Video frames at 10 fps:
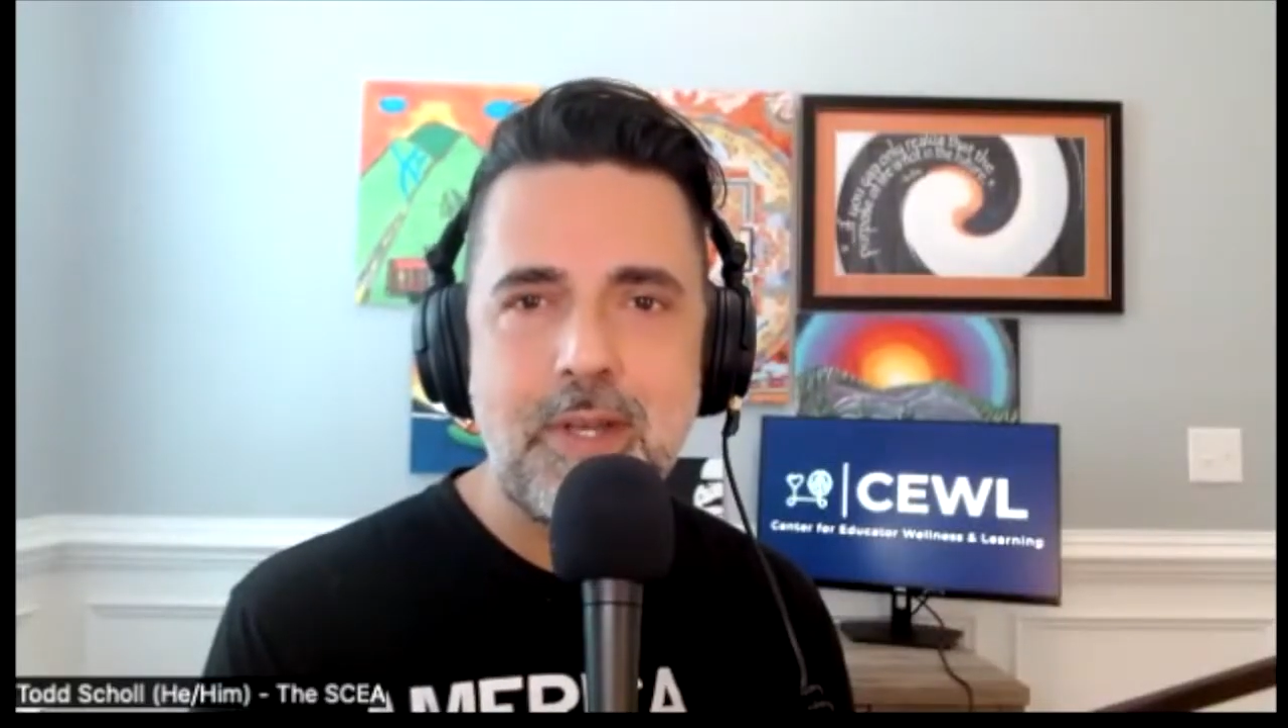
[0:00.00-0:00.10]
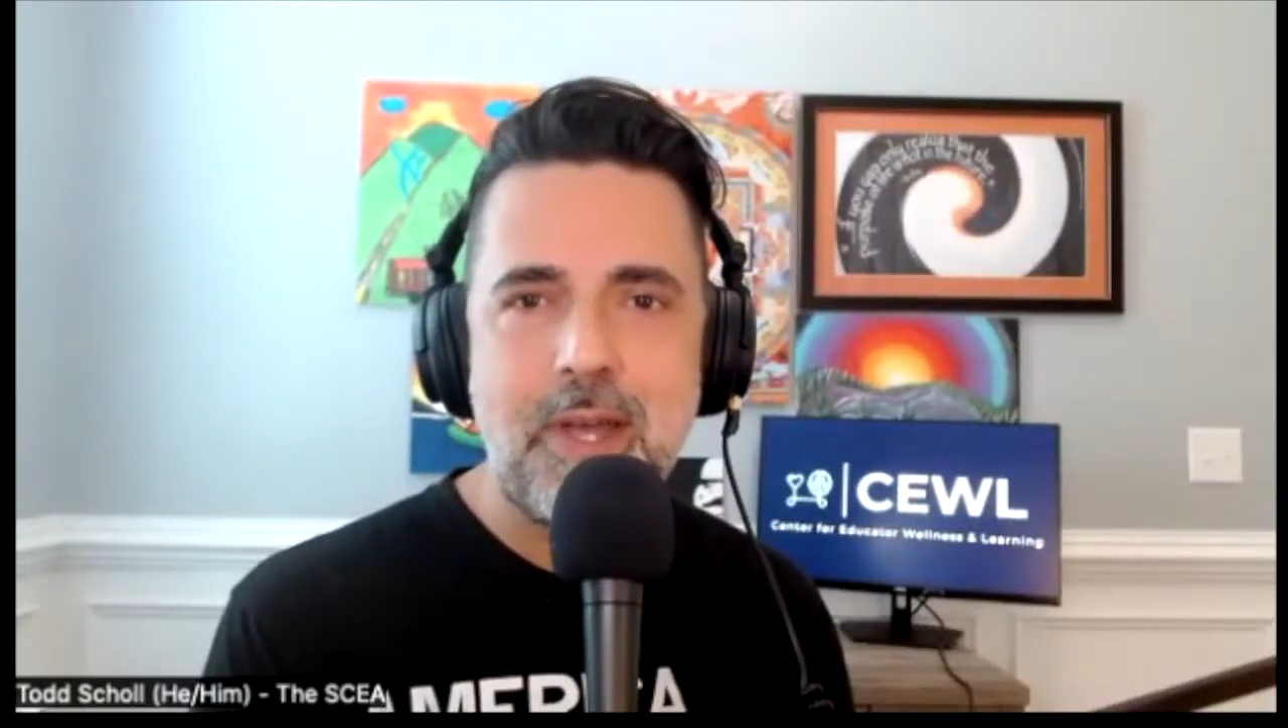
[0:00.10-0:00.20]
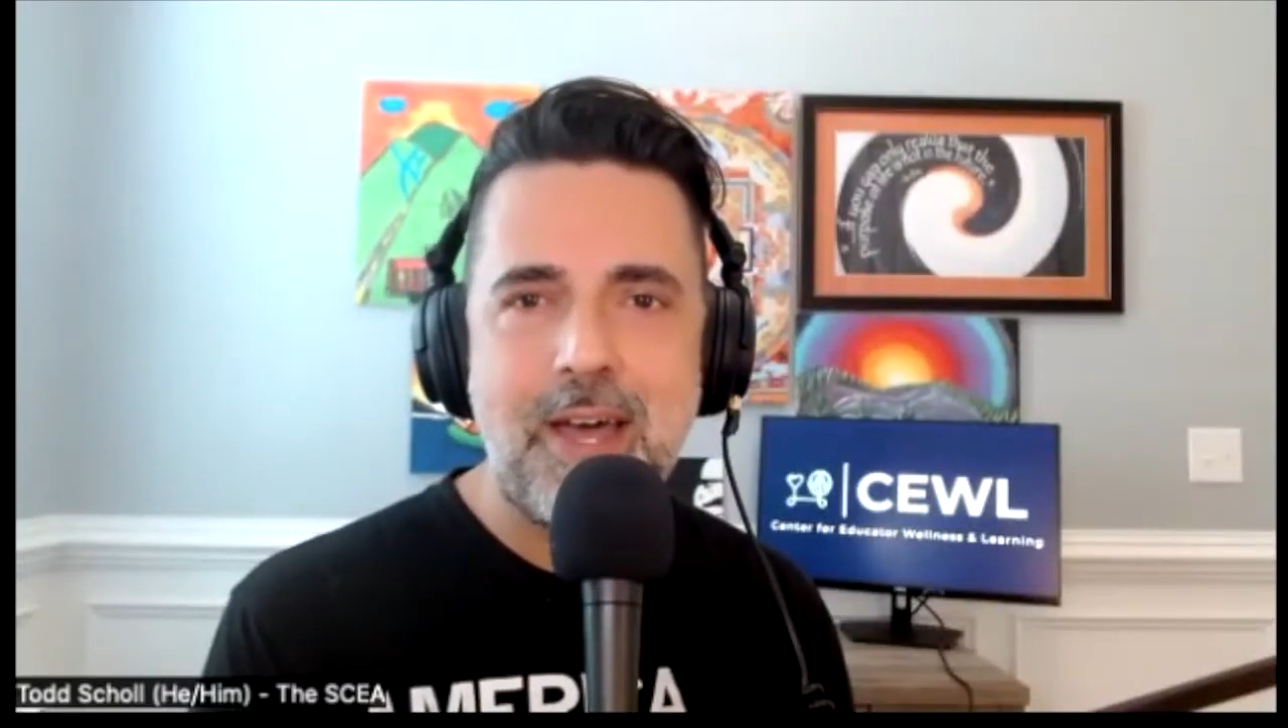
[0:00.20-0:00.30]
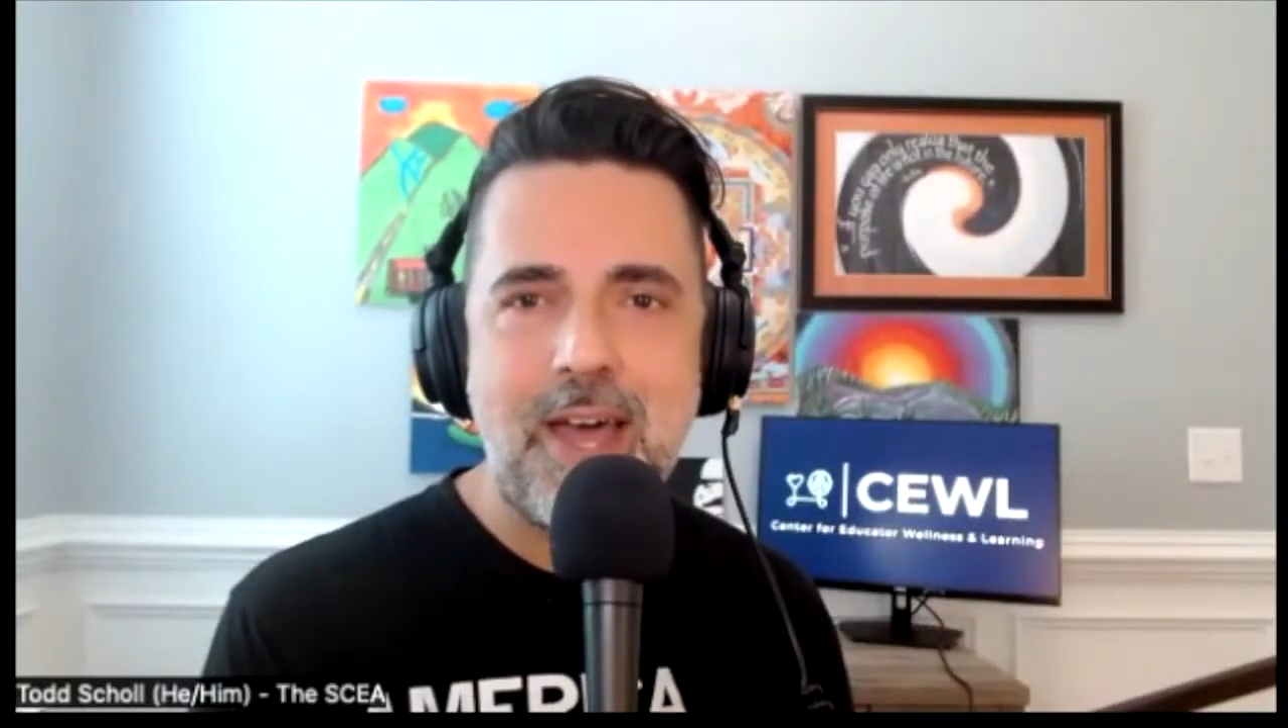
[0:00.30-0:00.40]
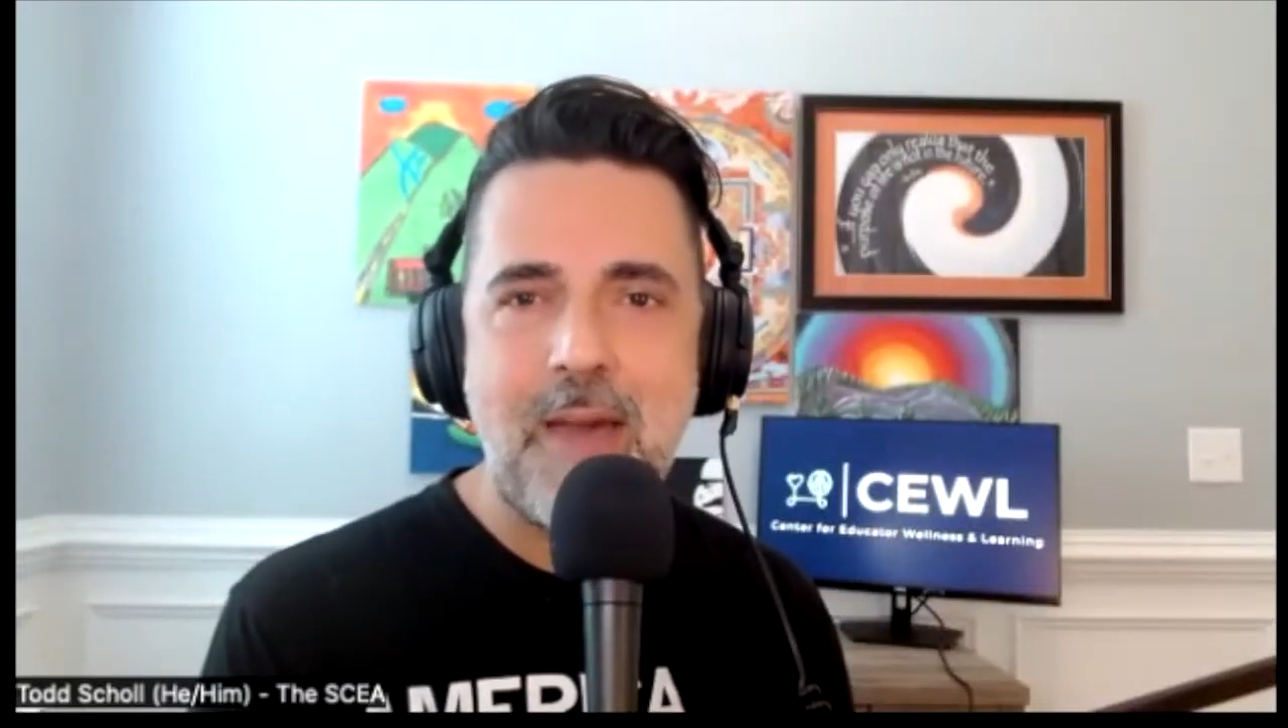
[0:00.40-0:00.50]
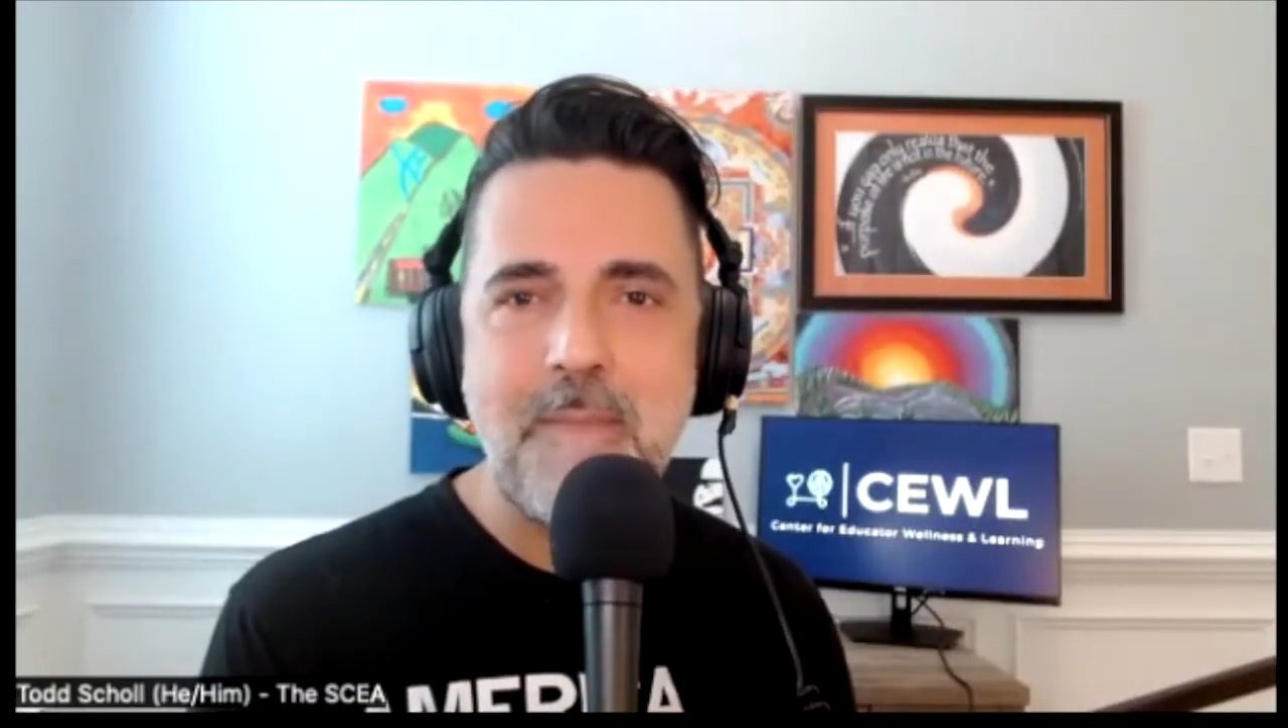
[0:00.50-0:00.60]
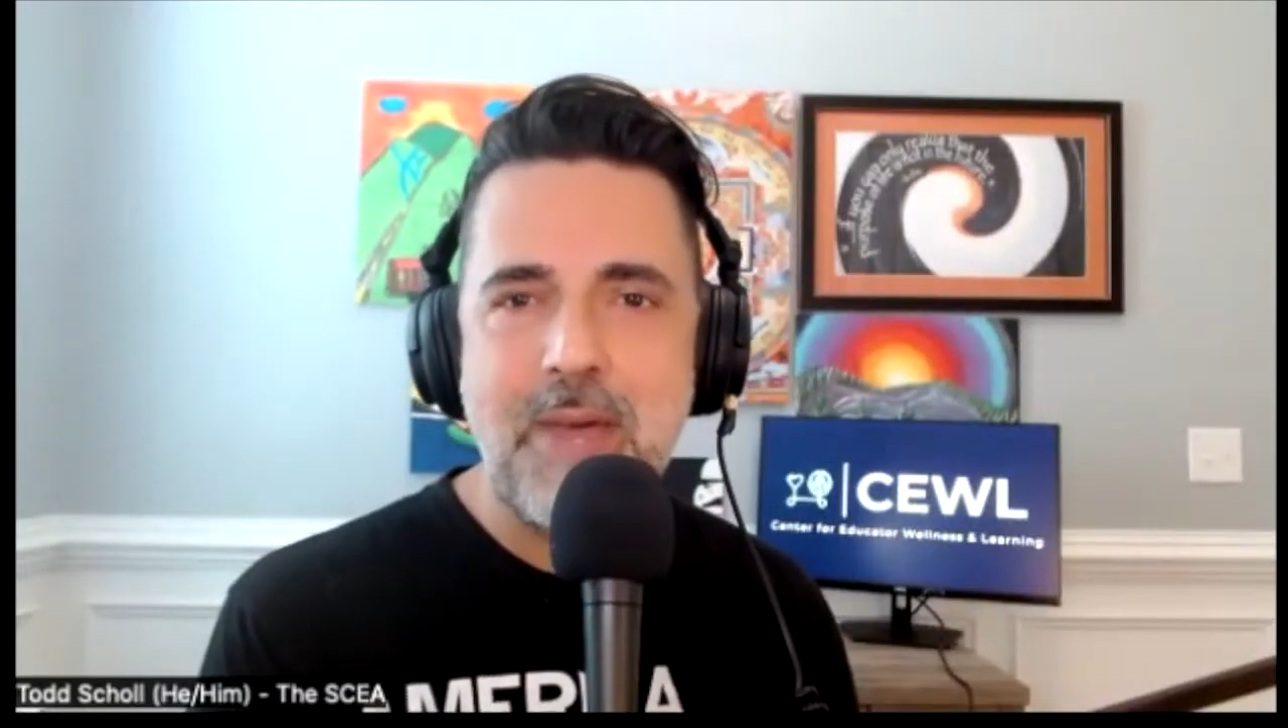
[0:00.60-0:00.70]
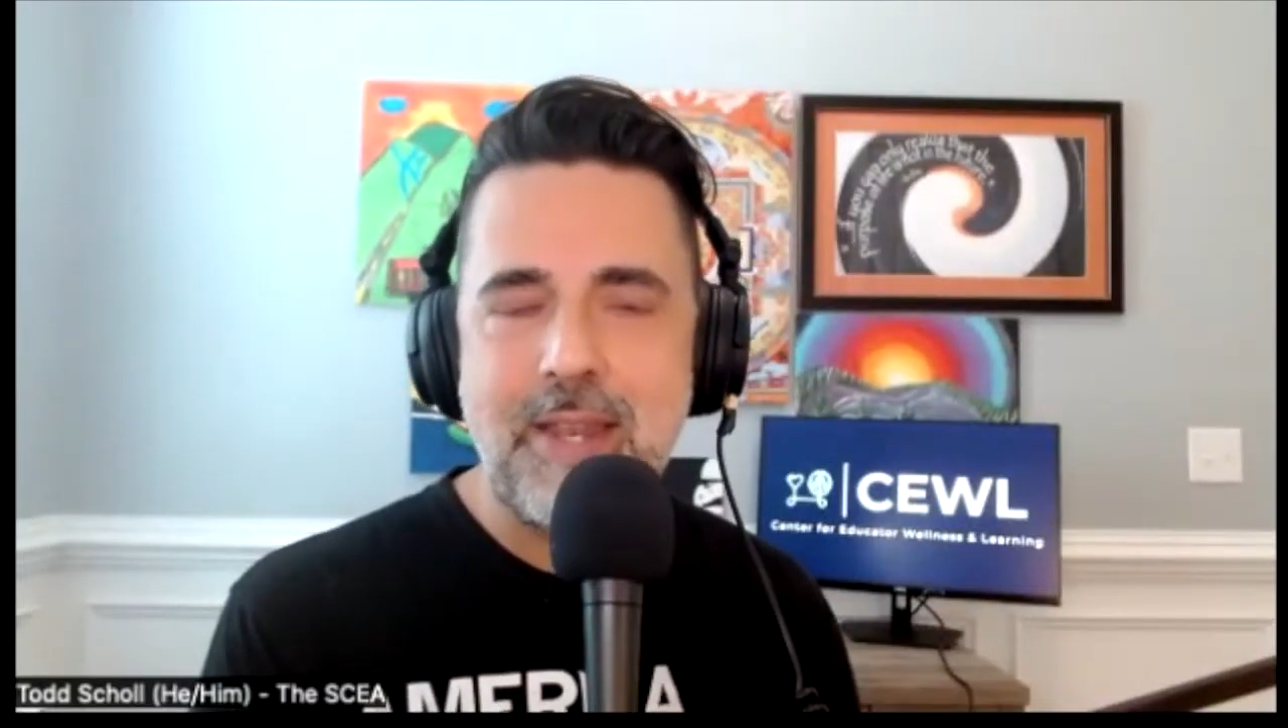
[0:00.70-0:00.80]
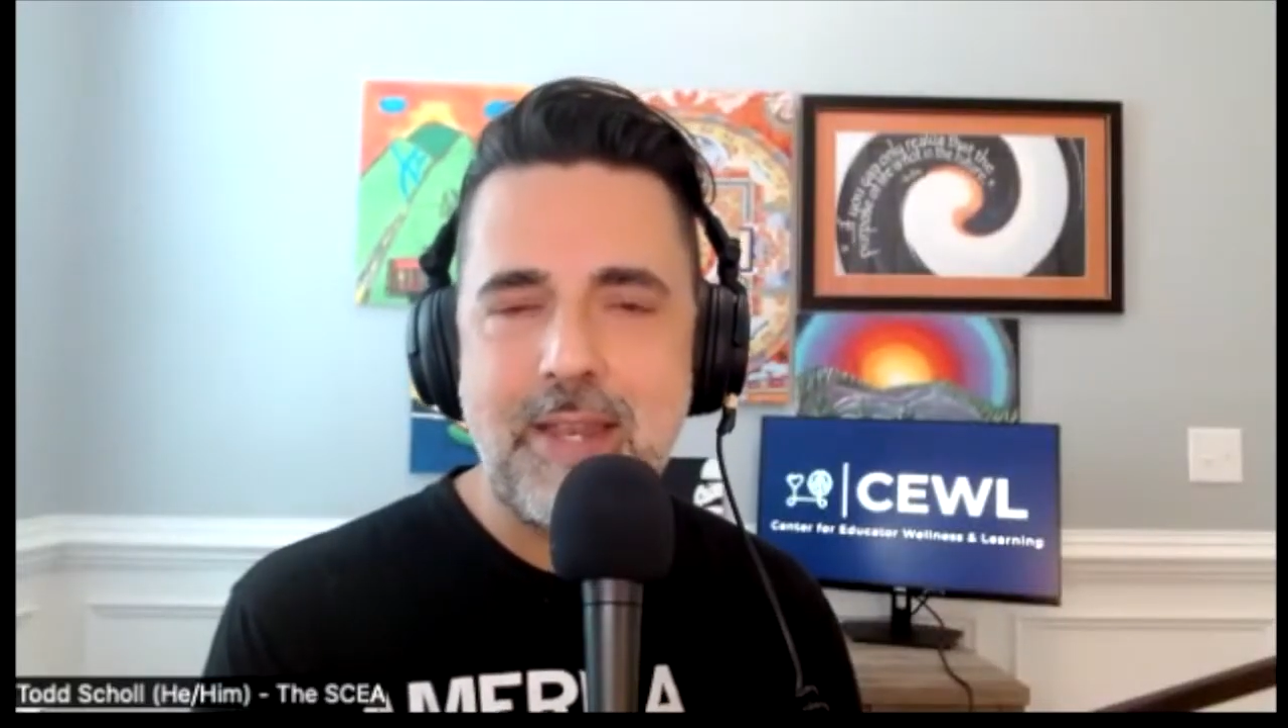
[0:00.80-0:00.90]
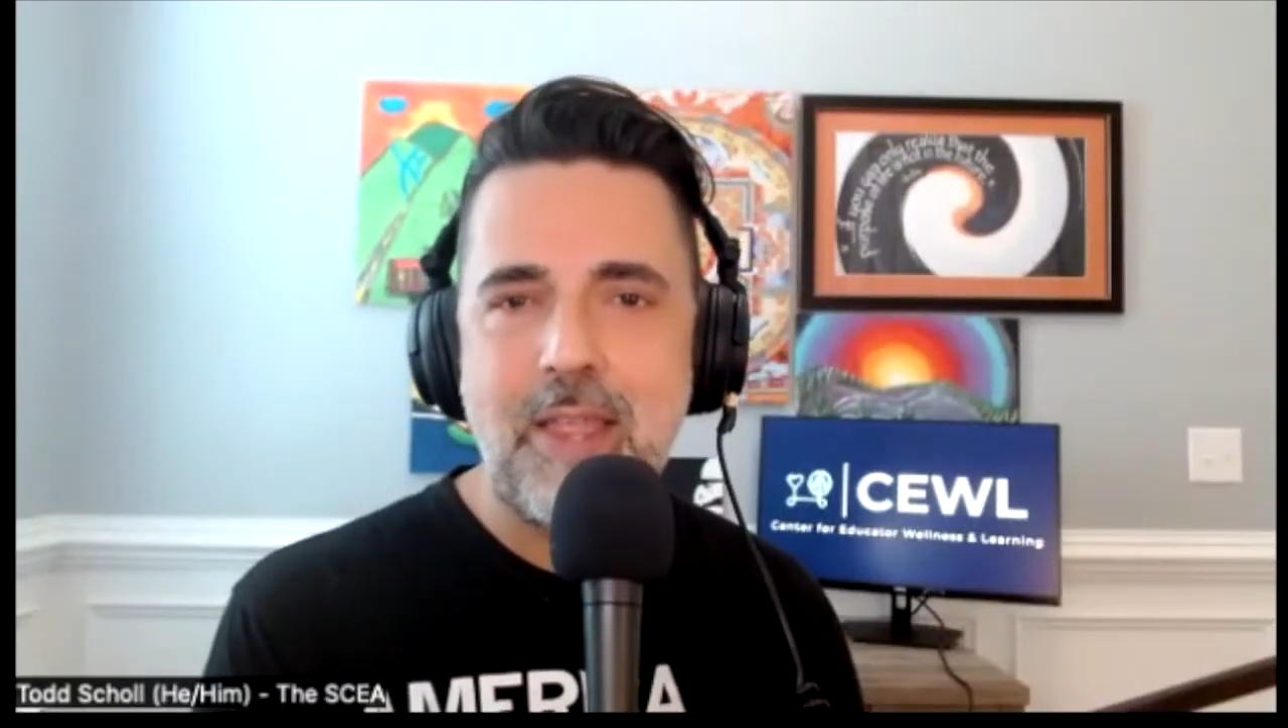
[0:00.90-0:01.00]
I
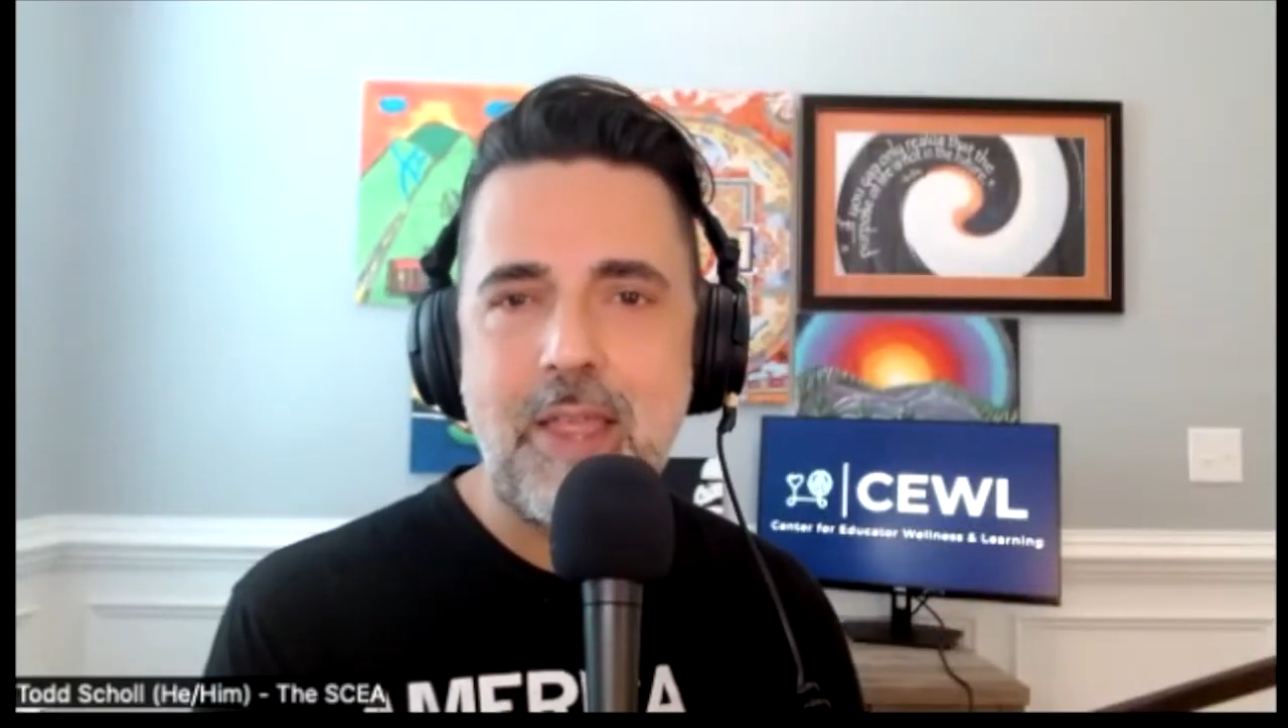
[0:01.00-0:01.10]
met